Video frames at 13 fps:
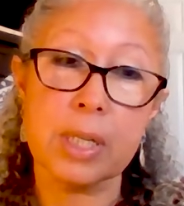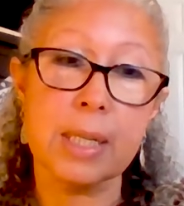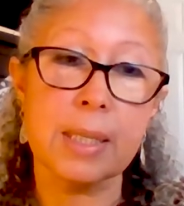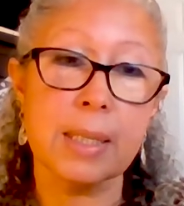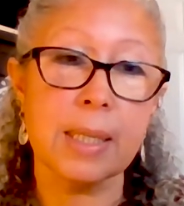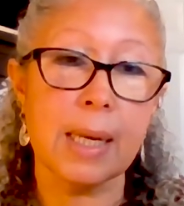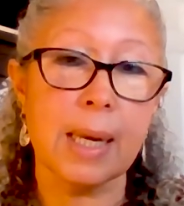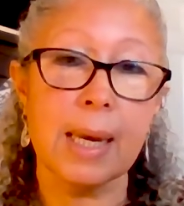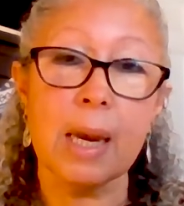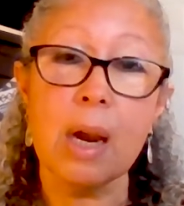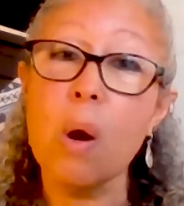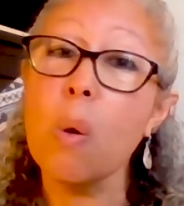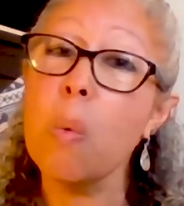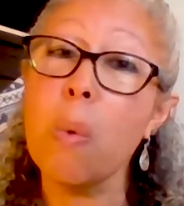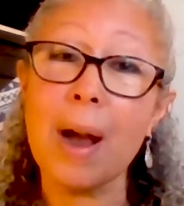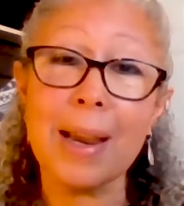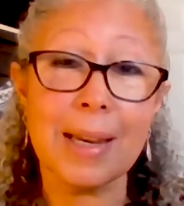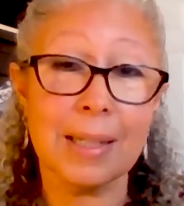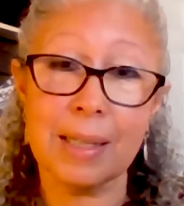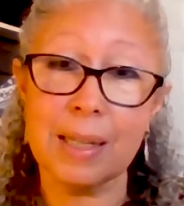to see, why
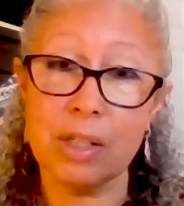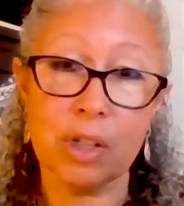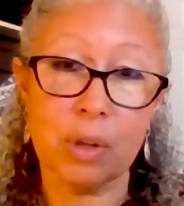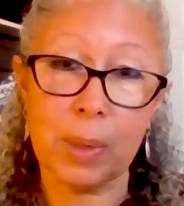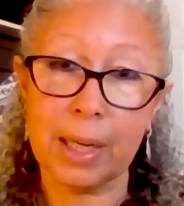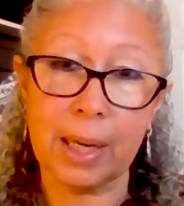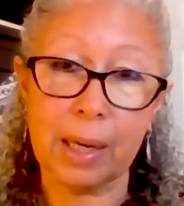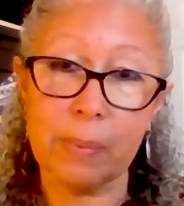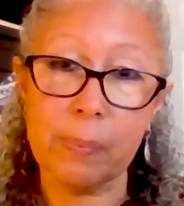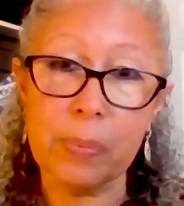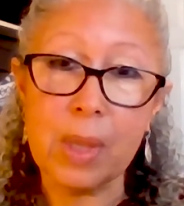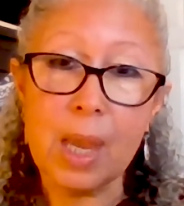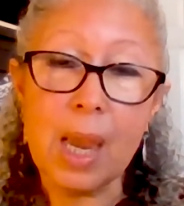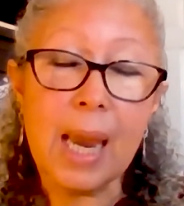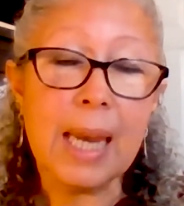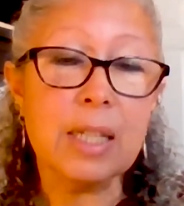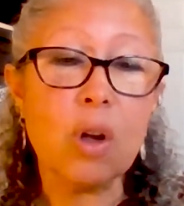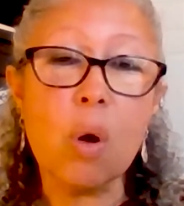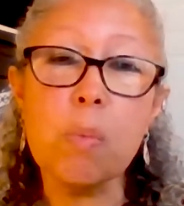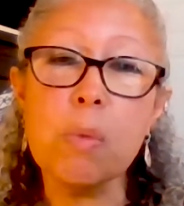is he doing it?
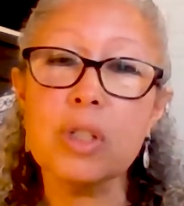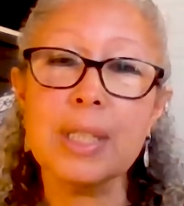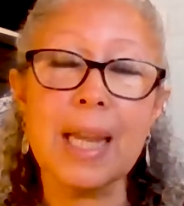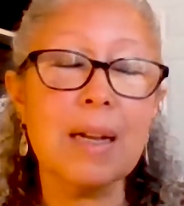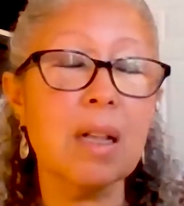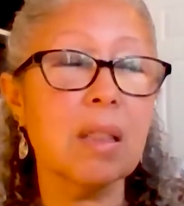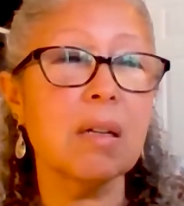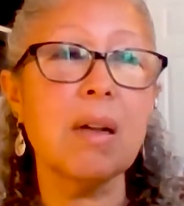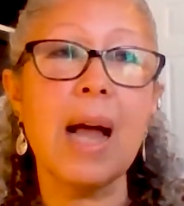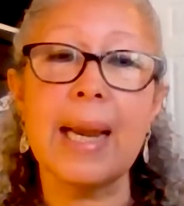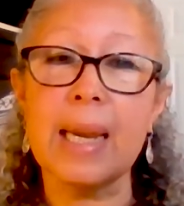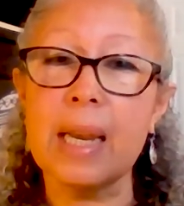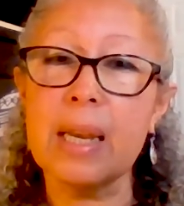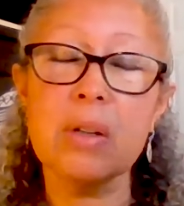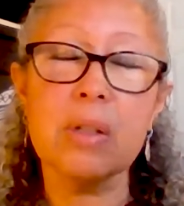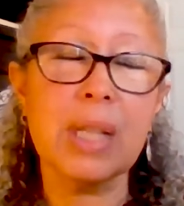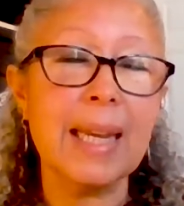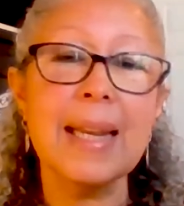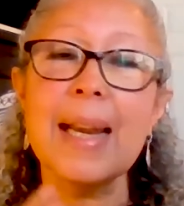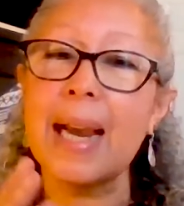It's almost like
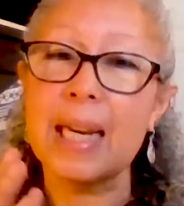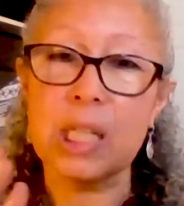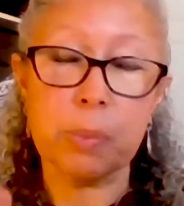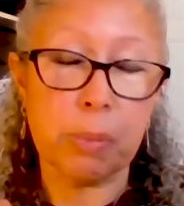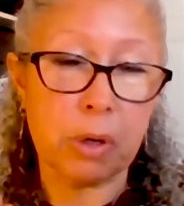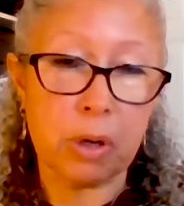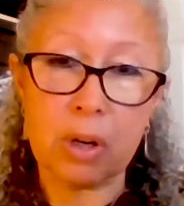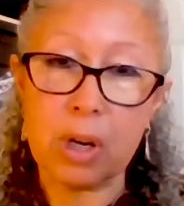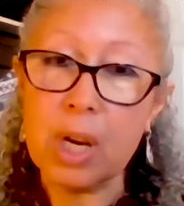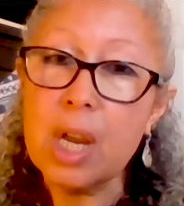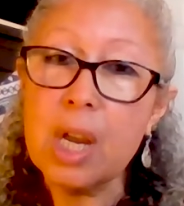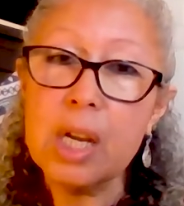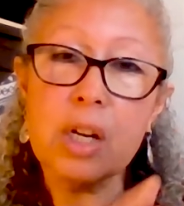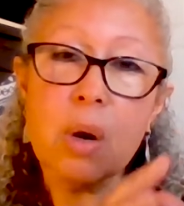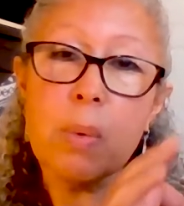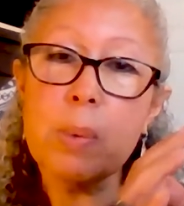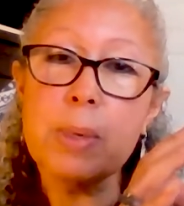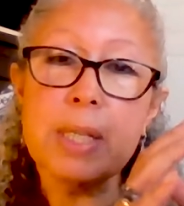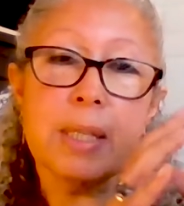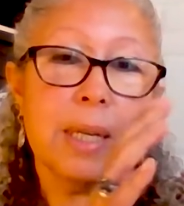like an iceberg. When
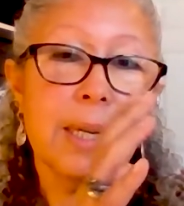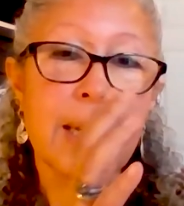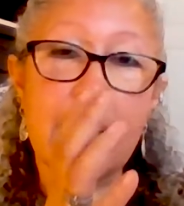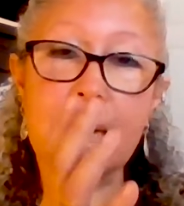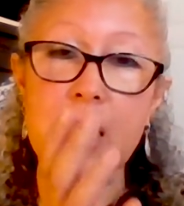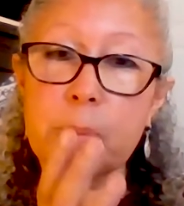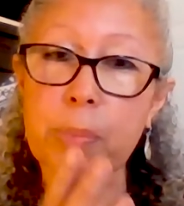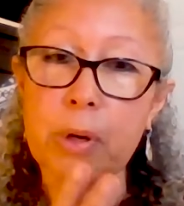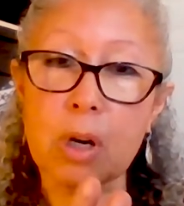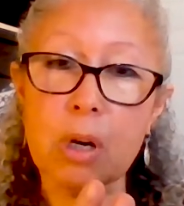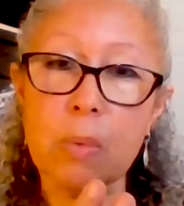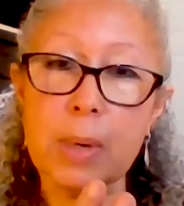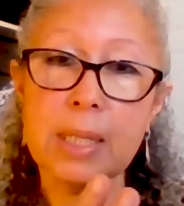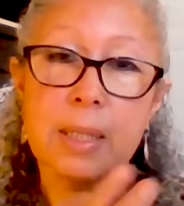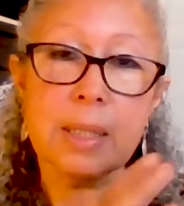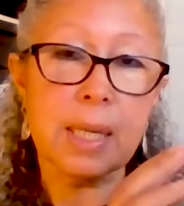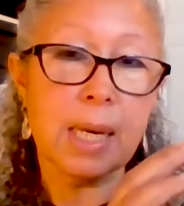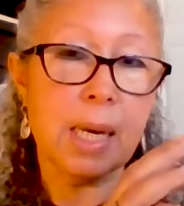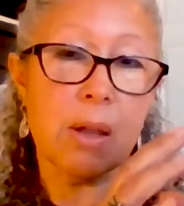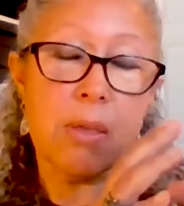we see an iceberg, we
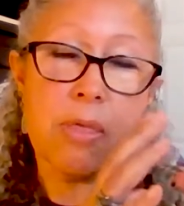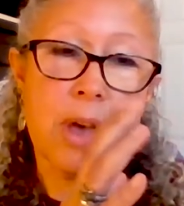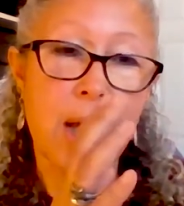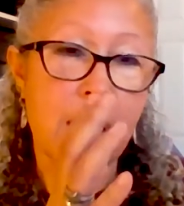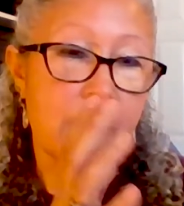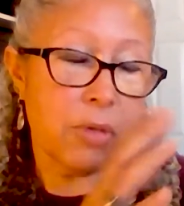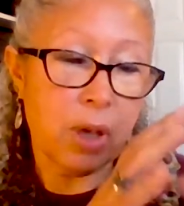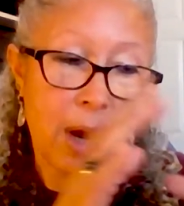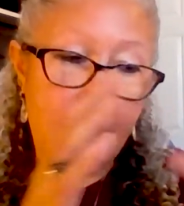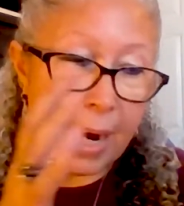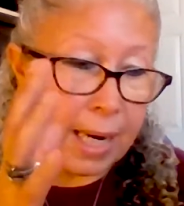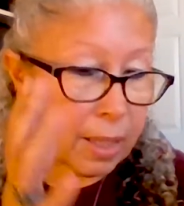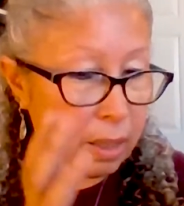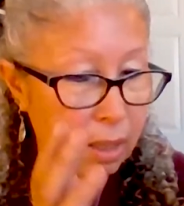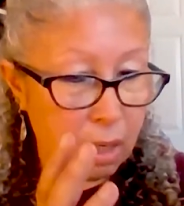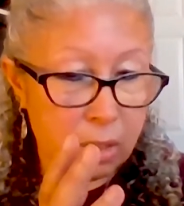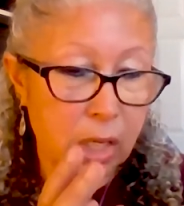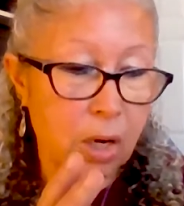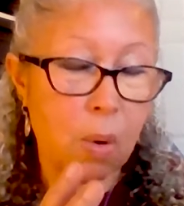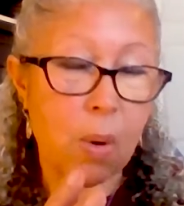see the ice,
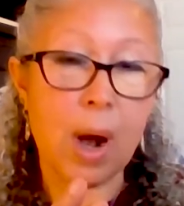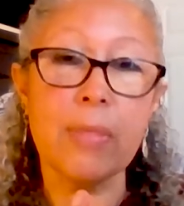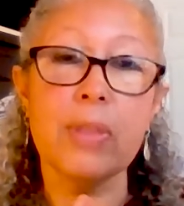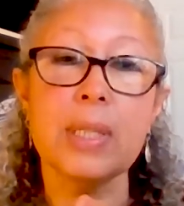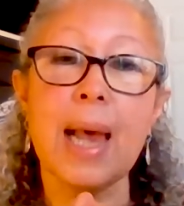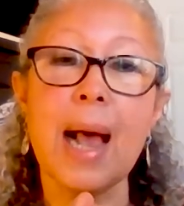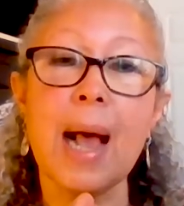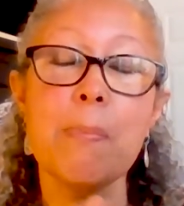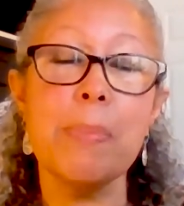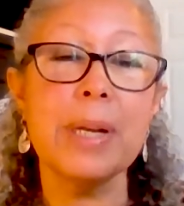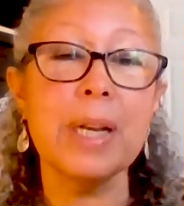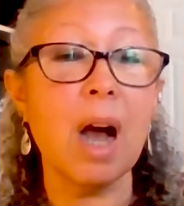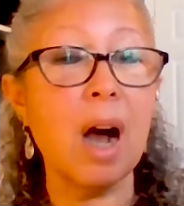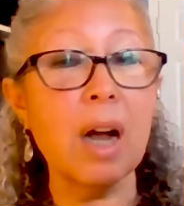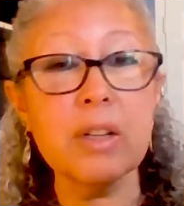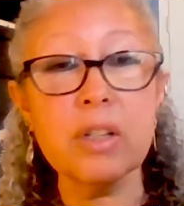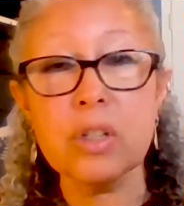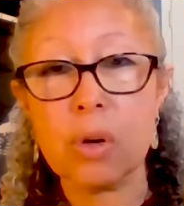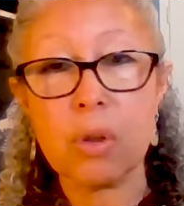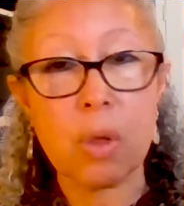on the top, but
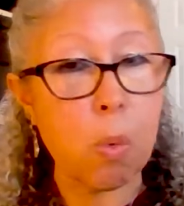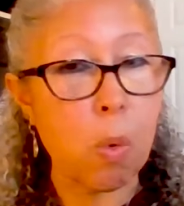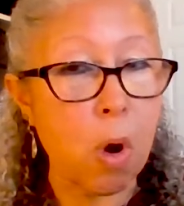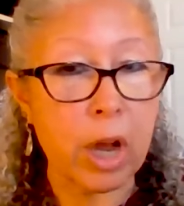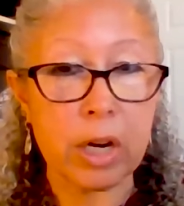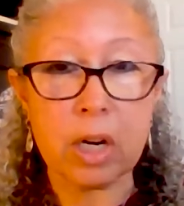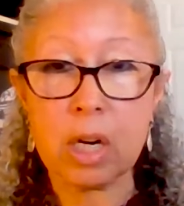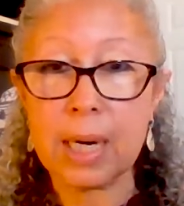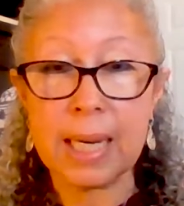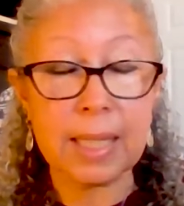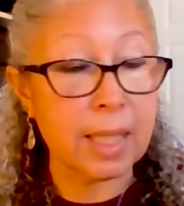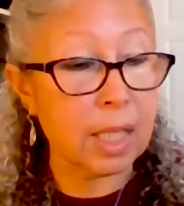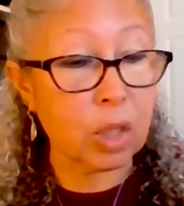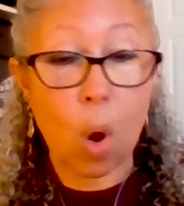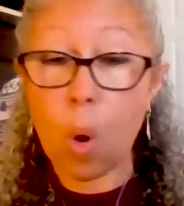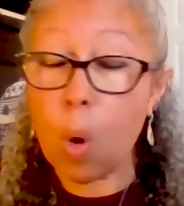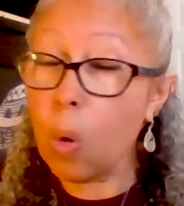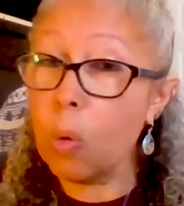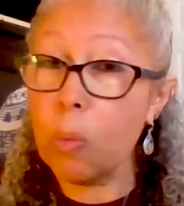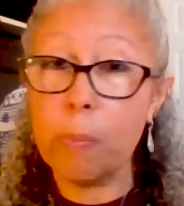under the water is this
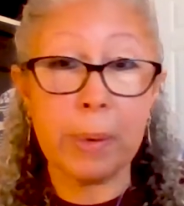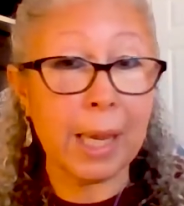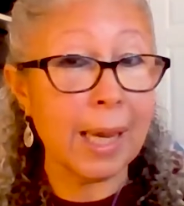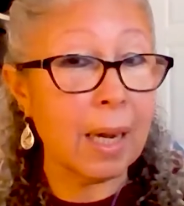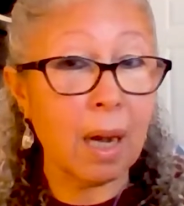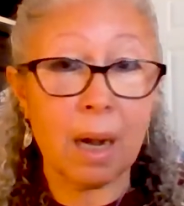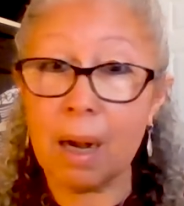whole big